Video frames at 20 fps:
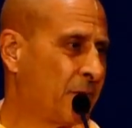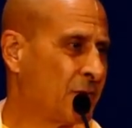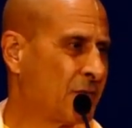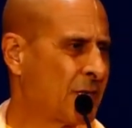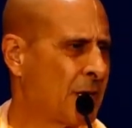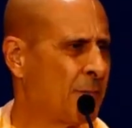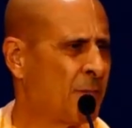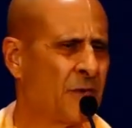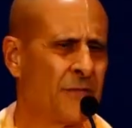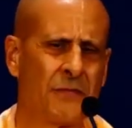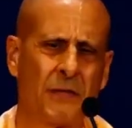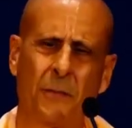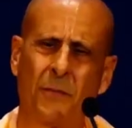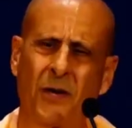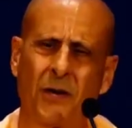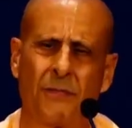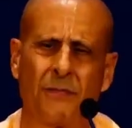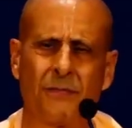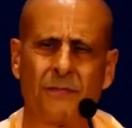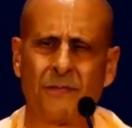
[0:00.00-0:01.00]
Some of
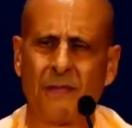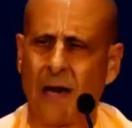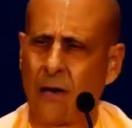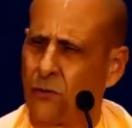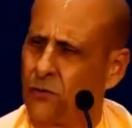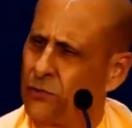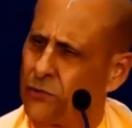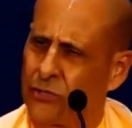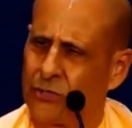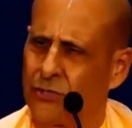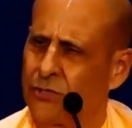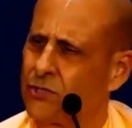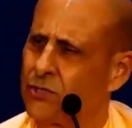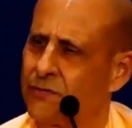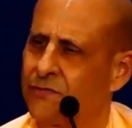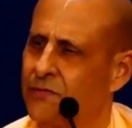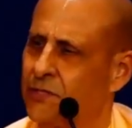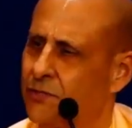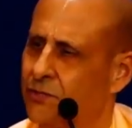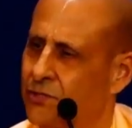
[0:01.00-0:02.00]
them are
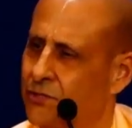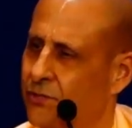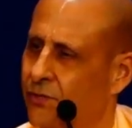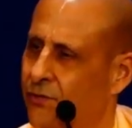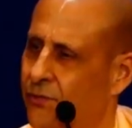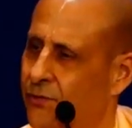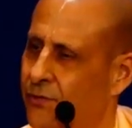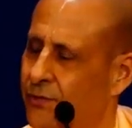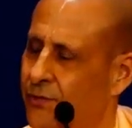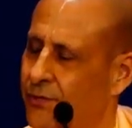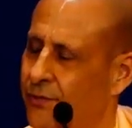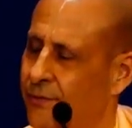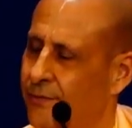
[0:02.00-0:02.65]
thousands of years old.